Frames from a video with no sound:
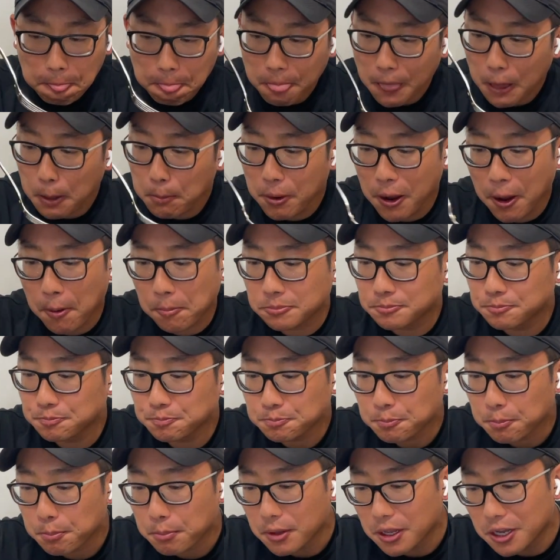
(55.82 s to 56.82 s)
Man,
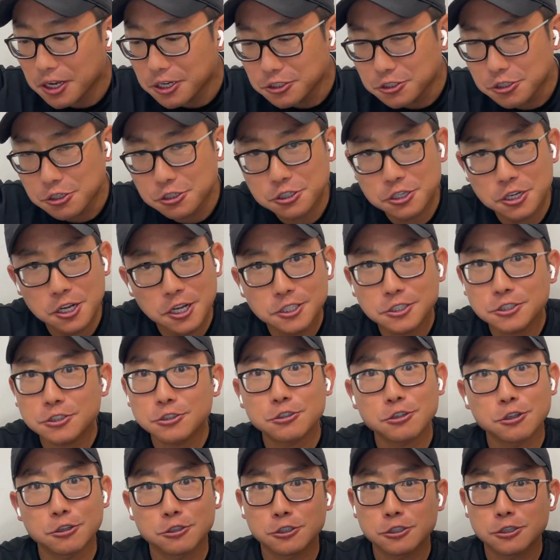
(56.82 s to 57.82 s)
it just hits
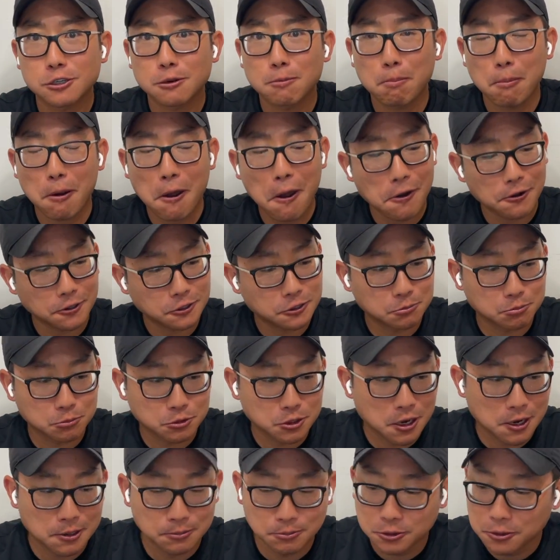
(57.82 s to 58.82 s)
the spot
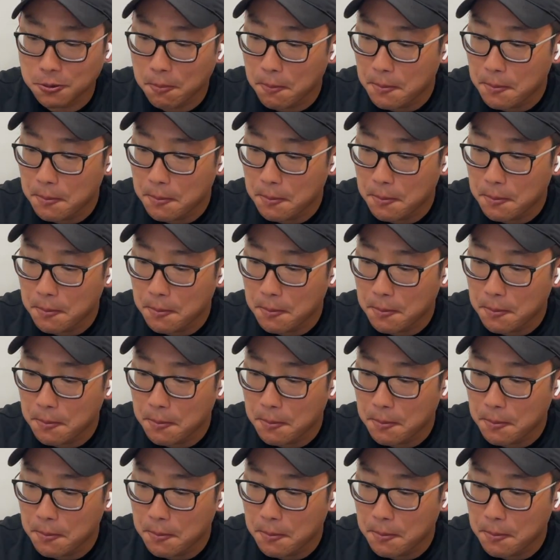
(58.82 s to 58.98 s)
sometimes.